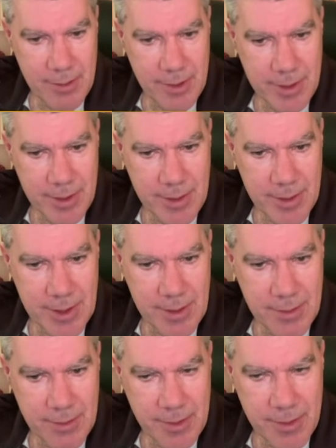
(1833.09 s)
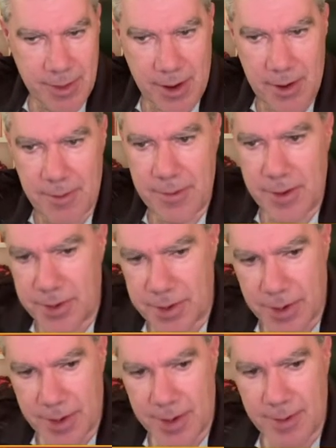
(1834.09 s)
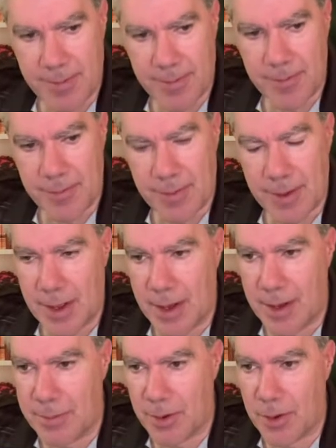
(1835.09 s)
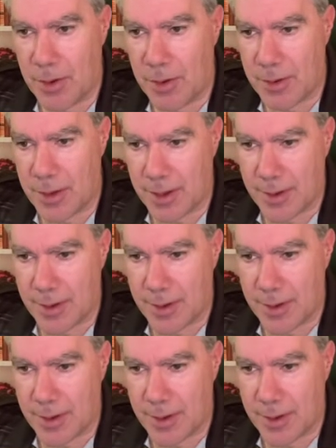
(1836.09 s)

What do you see for their future? Uphold.